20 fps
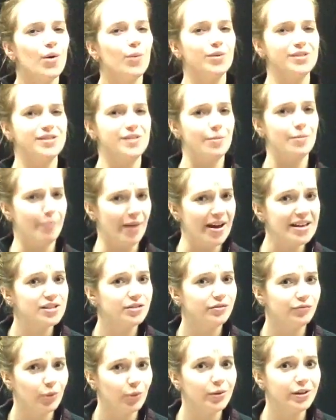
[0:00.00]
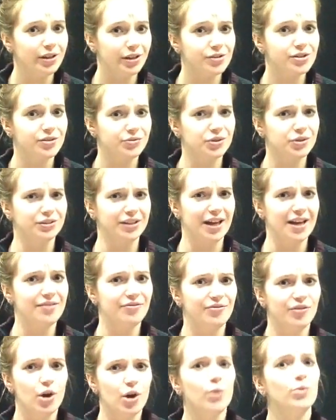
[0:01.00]
was the best 4 years of your life
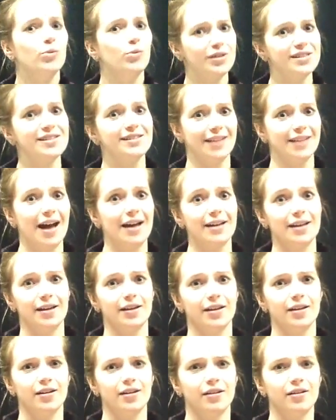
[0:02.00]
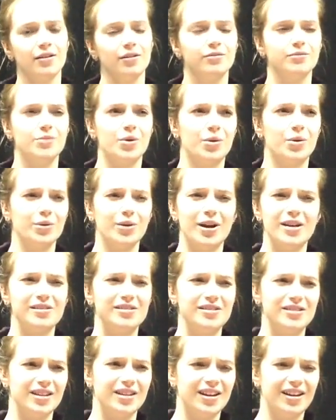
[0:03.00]
was lying, or
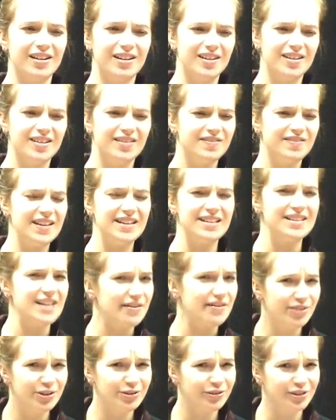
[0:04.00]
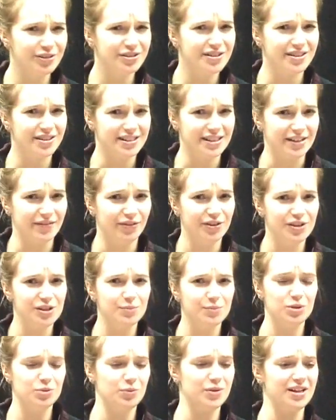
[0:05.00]
else they never learned the difference
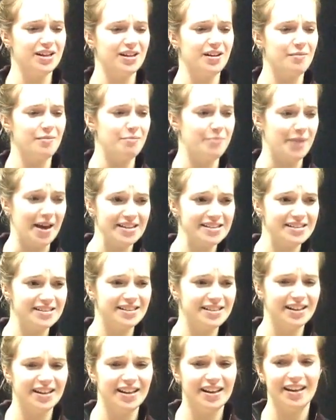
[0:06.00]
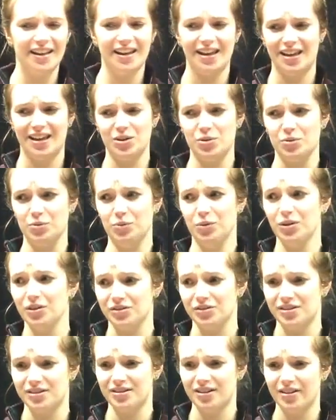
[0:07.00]
between best and
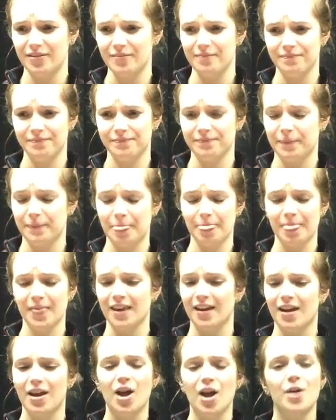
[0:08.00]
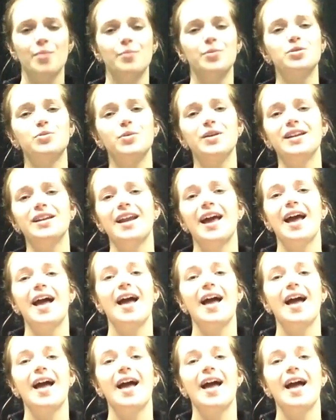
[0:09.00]
worst. Between